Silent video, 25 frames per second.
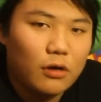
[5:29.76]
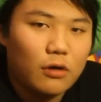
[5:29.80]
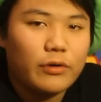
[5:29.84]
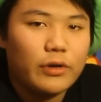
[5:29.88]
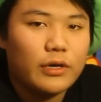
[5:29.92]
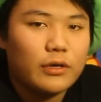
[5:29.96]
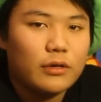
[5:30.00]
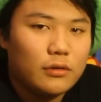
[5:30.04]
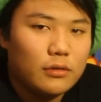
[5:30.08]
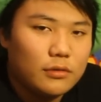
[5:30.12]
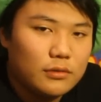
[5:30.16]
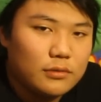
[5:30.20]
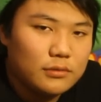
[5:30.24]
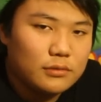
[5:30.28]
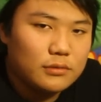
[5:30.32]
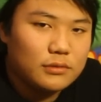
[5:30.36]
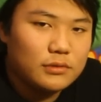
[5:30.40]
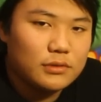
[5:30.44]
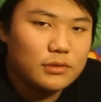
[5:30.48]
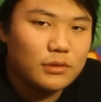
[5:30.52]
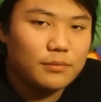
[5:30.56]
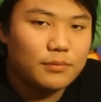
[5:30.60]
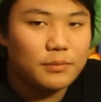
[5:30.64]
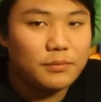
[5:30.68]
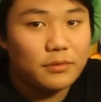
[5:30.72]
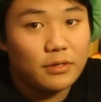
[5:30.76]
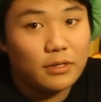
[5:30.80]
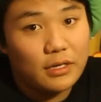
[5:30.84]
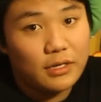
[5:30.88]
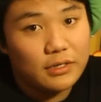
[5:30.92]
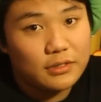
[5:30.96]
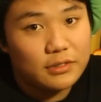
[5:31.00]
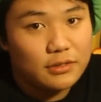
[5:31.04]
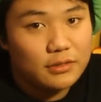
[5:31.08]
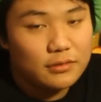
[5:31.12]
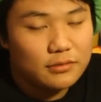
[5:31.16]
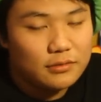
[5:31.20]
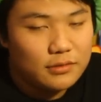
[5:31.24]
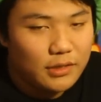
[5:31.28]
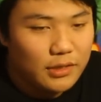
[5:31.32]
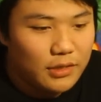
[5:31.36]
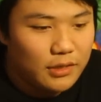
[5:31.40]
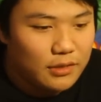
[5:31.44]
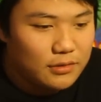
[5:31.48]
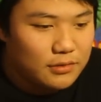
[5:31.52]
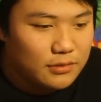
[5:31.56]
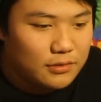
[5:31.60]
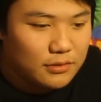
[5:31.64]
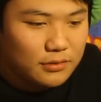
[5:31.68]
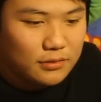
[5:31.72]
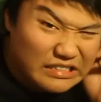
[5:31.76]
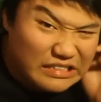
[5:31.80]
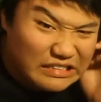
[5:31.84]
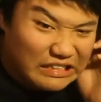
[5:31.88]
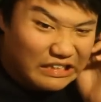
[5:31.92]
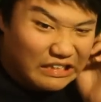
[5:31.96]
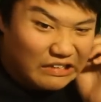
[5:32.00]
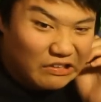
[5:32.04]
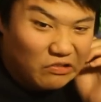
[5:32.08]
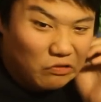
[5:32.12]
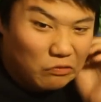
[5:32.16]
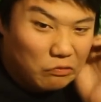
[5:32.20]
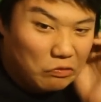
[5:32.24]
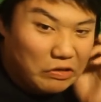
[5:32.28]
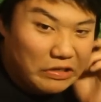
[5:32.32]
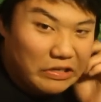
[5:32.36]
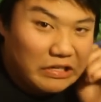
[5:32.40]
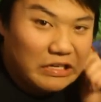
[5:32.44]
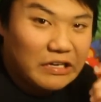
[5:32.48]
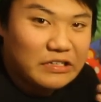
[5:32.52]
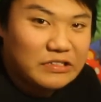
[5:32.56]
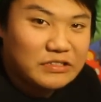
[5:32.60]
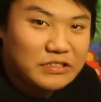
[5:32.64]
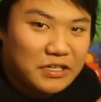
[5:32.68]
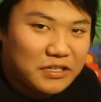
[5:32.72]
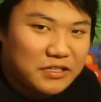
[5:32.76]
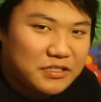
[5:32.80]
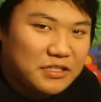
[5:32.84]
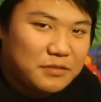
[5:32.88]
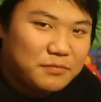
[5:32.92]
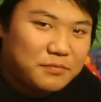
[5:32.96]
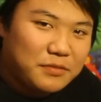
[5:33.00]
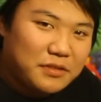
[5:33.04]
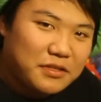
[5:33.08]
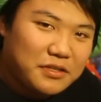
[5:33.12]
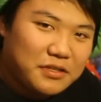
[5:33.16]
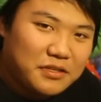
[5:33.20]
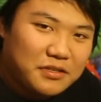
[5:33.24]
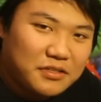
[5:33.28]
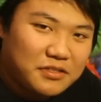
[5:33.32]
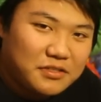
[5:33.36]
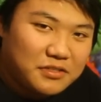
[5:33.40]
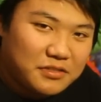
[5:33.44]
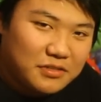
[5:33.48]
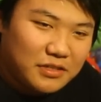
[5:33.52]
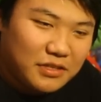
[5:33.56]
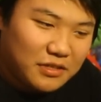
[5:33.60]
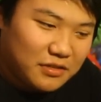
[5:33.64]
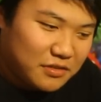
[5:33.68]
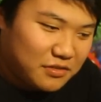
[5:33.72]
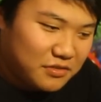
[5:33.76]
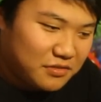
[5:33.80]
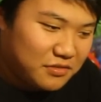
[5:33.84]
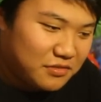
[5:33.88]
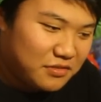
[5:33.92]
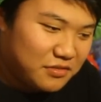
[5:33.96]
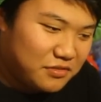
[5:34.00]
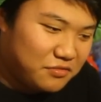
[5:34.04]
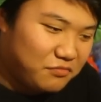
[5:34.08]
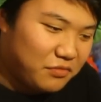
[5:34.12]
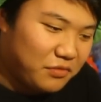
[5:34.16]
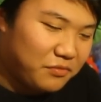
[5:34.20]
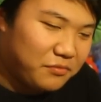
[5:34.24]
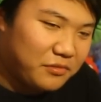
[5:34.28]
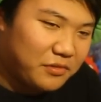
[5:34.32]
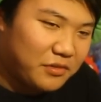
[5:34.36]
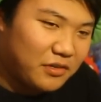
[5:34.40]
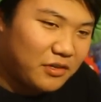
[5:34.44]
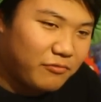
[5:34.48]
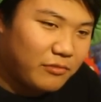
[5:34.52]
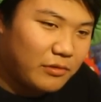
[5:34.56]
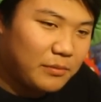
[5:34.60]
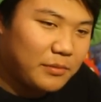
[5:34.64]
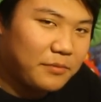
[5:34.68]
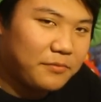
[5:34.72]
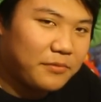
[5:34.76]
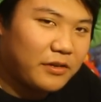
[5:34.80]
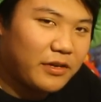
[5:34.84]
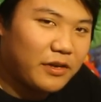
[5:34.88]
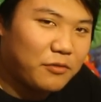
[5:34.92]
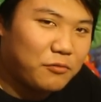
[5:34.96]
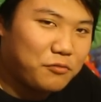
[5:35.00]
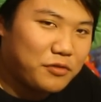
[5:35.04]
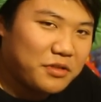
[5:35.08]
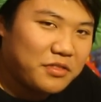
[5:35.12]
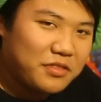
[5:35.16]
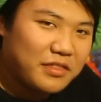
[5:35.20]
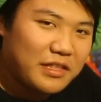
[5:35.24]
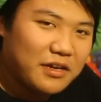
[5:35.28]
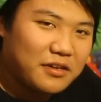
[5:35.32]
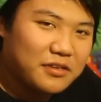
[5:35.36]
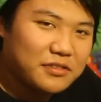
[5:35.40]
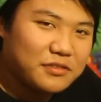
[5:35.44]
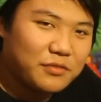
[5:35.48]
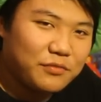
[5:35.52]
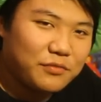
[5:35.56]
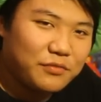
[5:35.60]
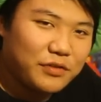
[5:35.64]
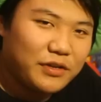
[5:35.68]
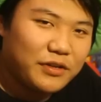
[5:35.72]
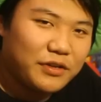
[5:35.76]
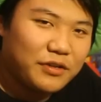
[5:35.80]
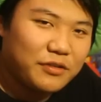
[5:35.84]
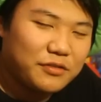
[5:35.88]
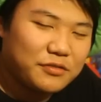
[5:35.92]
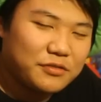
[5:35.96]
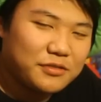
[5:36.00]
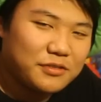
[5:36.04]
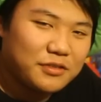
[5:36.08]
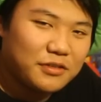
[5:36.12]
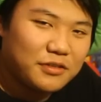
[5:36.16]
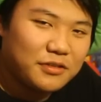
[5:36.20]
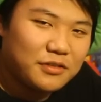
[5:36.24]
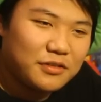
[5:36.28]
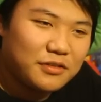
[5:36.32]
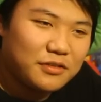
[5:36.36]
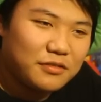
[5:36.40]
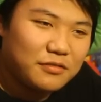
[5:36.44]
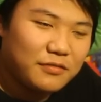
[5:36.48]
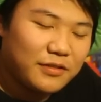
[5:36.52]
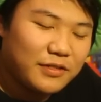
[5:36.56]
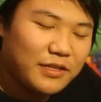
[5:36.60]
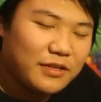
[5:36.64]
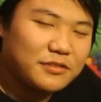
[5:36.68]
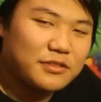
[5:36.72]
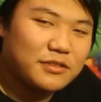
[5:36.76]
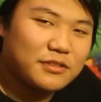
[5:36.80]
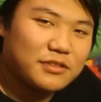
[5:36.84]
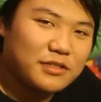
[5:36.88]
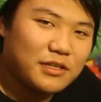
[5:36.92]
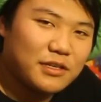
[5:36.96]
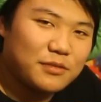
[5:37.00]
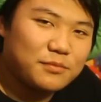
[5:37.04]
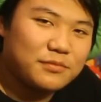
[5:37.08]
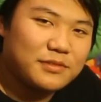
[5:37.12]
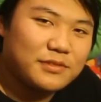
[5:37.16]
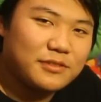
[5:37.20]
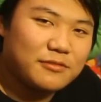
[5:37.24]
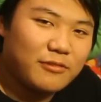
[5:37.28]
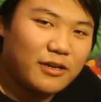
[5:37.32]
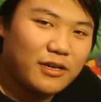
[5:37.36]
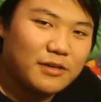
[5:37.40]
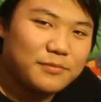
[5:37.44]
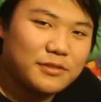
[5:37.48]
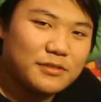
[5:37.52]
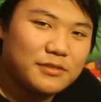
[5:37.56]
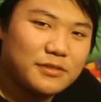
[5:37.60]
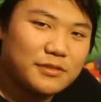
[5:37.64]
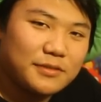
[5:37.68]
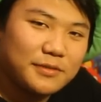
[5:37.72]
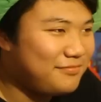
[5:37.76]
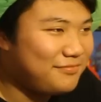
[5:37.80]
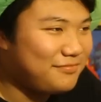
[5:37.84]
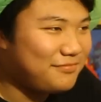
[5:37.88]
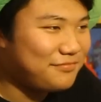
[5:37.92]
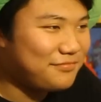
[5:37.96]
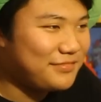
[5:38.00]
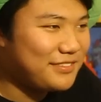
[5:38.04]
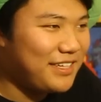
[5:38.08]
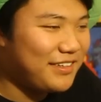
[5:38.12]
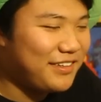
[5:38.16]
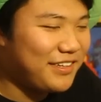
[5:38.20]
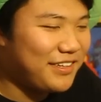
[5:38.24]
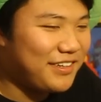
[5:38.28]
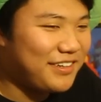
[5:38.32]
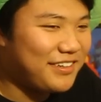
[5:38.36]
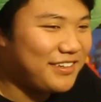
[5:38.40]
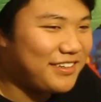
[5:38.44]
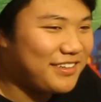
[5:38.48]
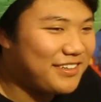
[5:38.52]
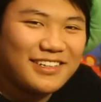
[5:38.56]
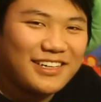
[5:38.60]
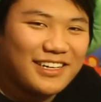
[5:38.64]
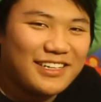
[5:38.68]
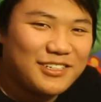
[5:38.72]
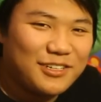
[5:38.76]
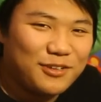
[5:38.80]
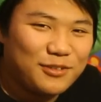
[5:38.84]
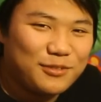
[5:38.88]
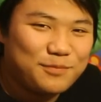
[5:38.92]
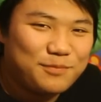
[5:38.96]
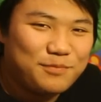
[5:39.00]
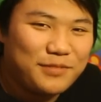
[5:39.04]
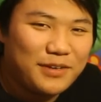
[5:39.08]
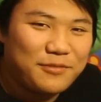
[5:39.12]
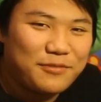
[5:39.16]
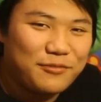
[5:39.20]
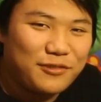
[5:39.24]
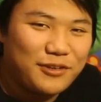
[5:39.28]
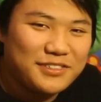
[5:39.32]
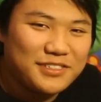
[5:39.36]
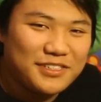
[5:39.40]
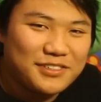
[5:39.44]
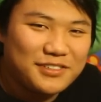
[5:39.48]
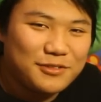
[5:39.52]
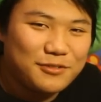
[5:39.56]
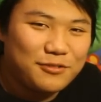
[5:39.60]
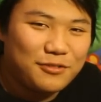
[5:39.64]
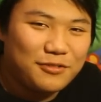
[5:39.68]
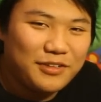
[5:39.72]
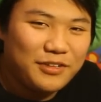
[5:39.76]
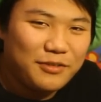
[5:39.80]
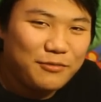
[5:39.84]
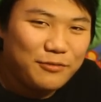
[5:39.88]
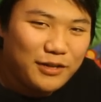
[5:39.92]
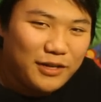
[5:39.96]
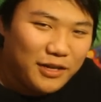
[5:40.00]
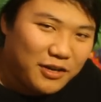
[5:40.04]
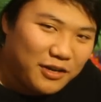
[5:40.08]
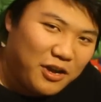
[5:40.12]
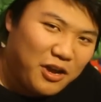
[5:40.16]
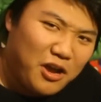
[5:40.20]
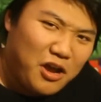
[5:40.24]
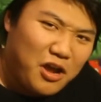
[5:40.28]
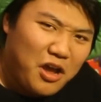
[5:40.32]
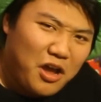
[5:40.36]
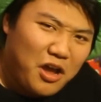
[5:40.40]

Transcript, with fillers: going. Some people liked it, I guess. I don't know why you guys liked it, but then I remember, I remember getting one thousand videos, one thousand subscribers, and then I told my friends at school and they were like,